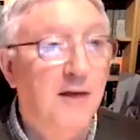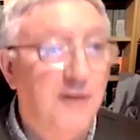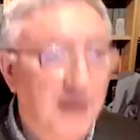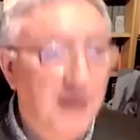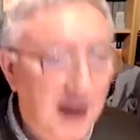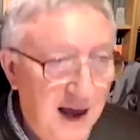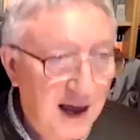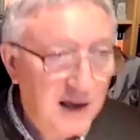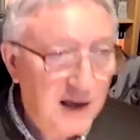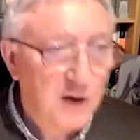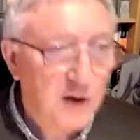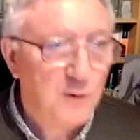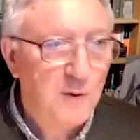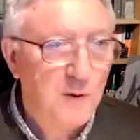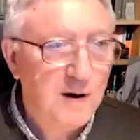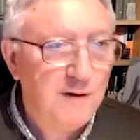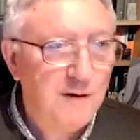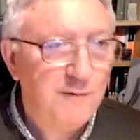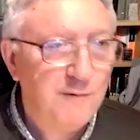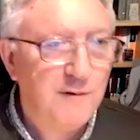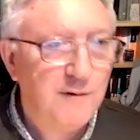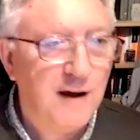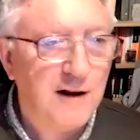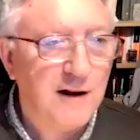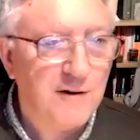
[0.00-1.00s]
there you will
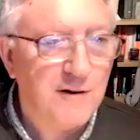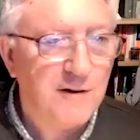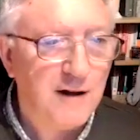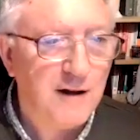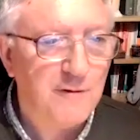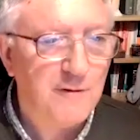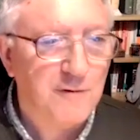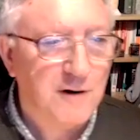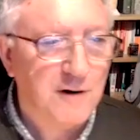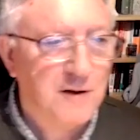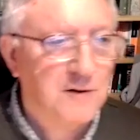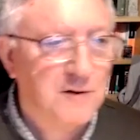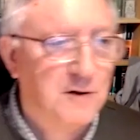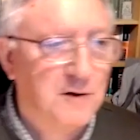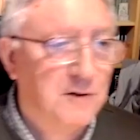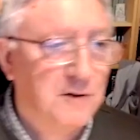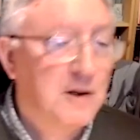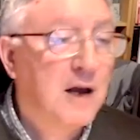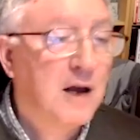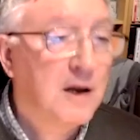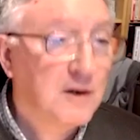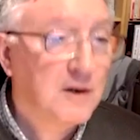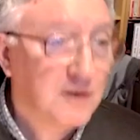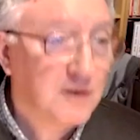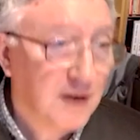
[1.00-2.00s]
find references,
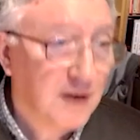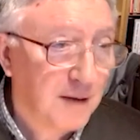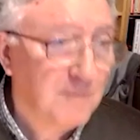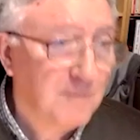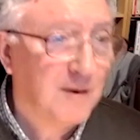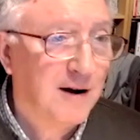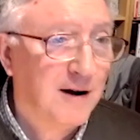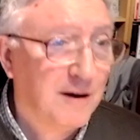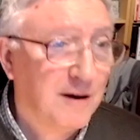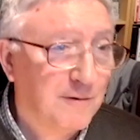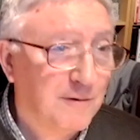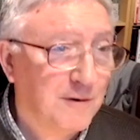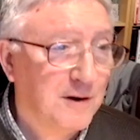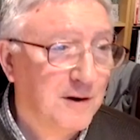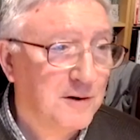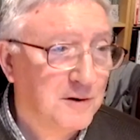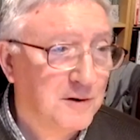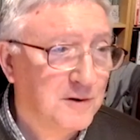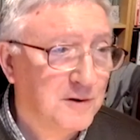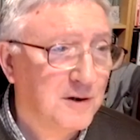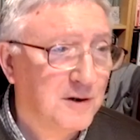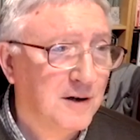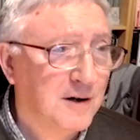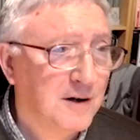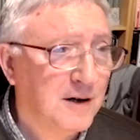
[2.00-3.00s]
some
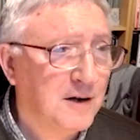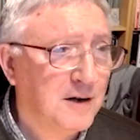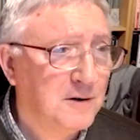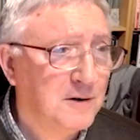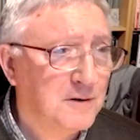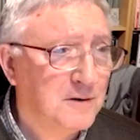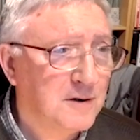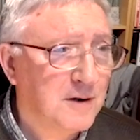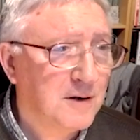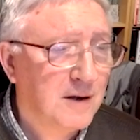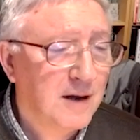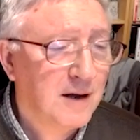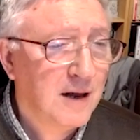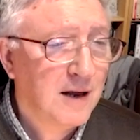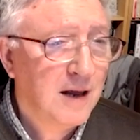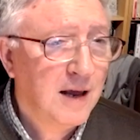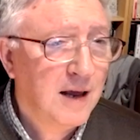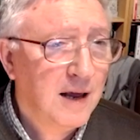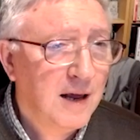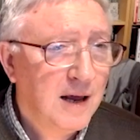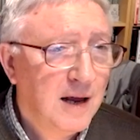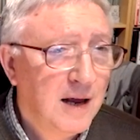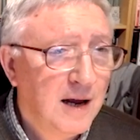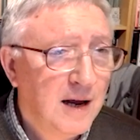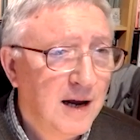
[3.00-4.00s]
references at least,
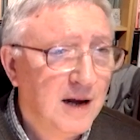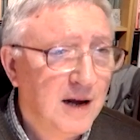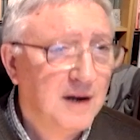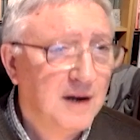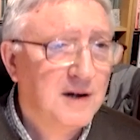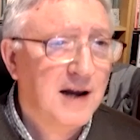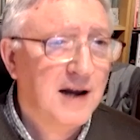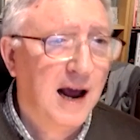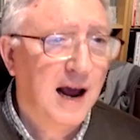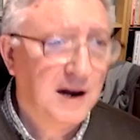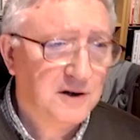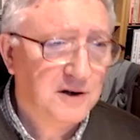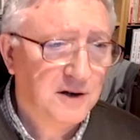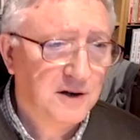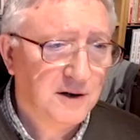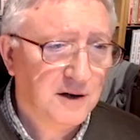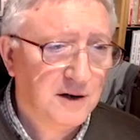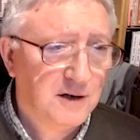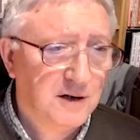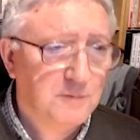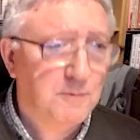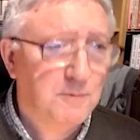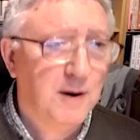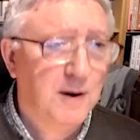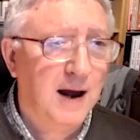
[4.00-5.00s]
in
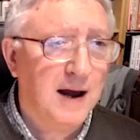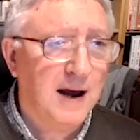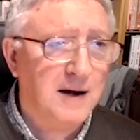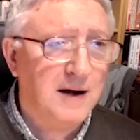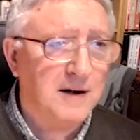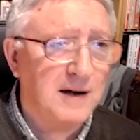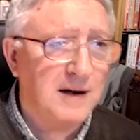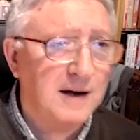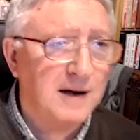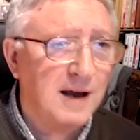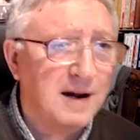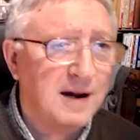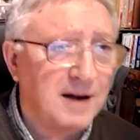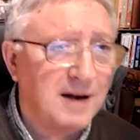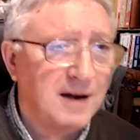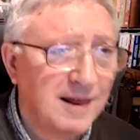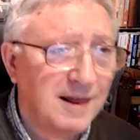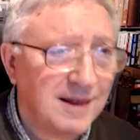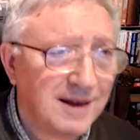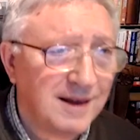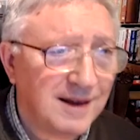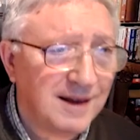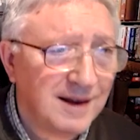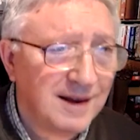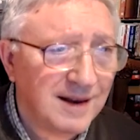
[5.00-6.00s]
Tacitus, Pliny, and
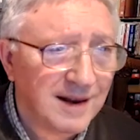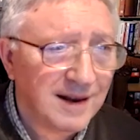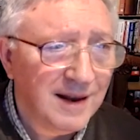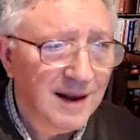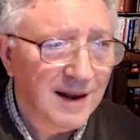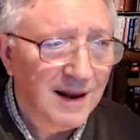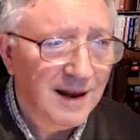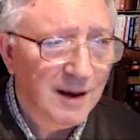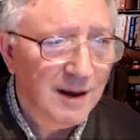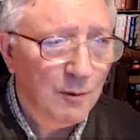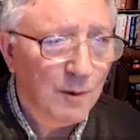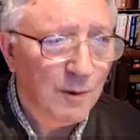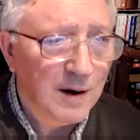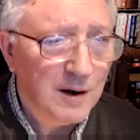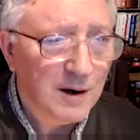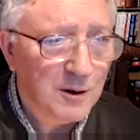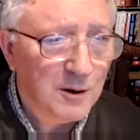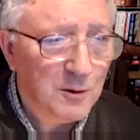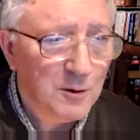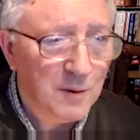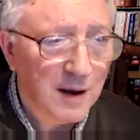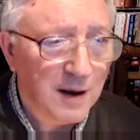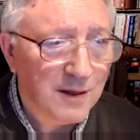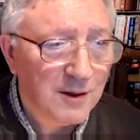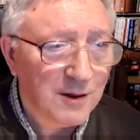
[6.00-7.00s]
other one or
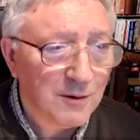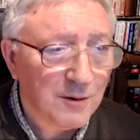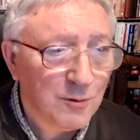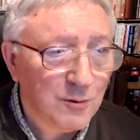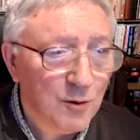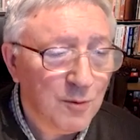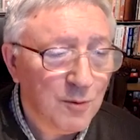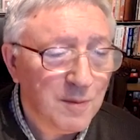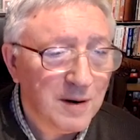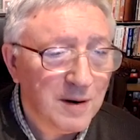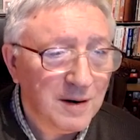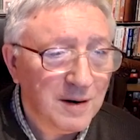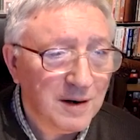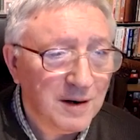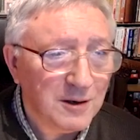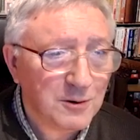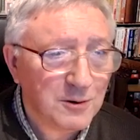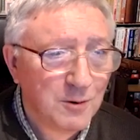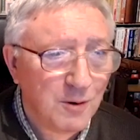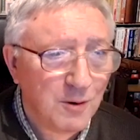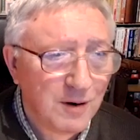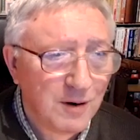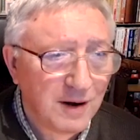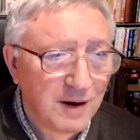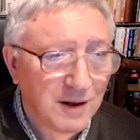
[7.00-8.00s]
two other Roman
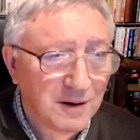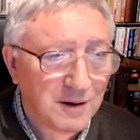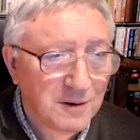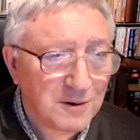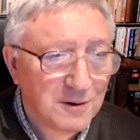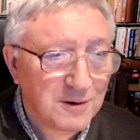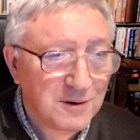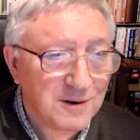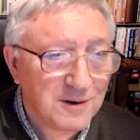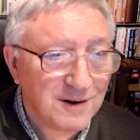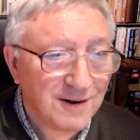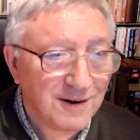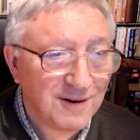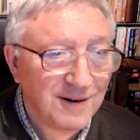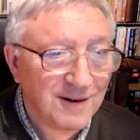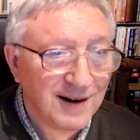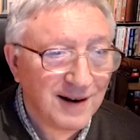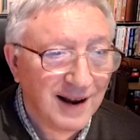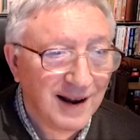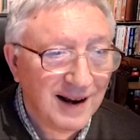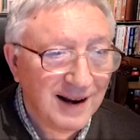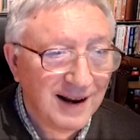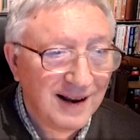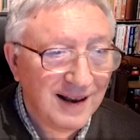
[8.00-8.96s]
historians. Okay